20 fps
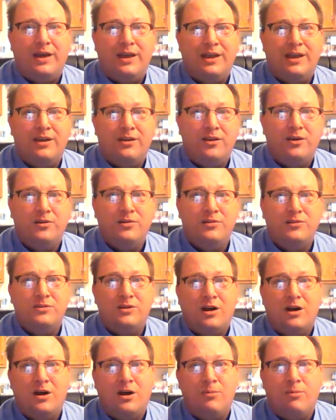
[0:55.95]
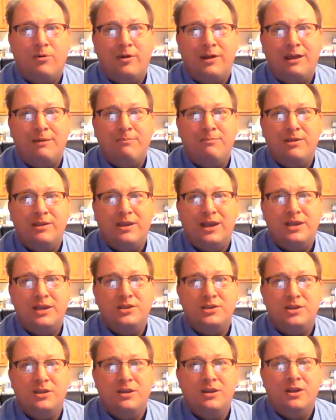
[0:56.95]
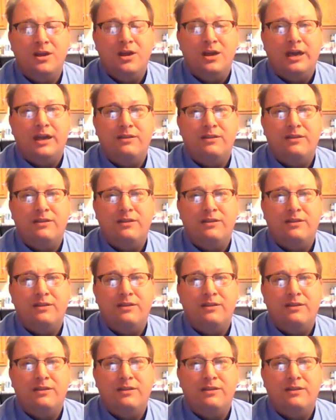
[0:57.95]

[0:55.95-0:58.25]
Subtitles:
like a nose job or an amputation,